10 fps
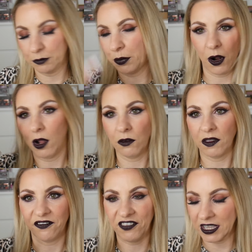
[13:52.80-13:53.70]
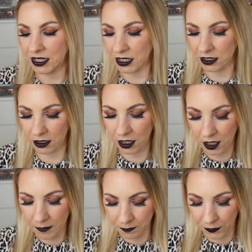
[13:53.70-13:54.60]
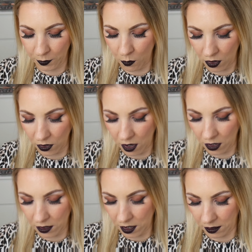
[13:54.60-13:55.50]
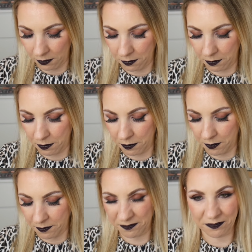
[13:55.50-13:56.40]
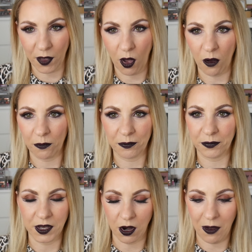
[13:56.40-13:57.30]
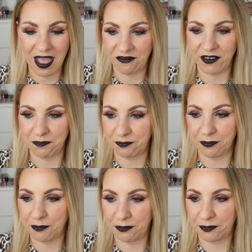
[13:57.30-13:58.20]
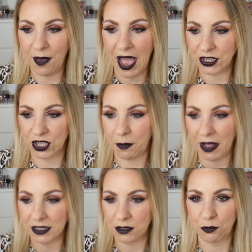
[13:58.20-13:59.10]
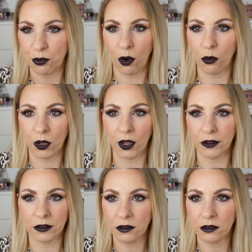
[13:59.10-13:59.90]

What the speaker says: print all over the faces and whatnot. Or, you know, every eyeshadow palette's broken.